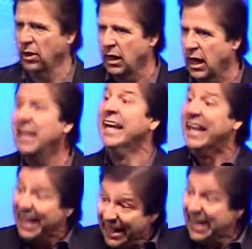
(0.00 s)
of God,
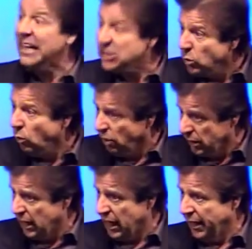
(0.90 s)
it is the Word
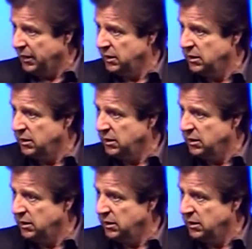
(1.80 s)
of God.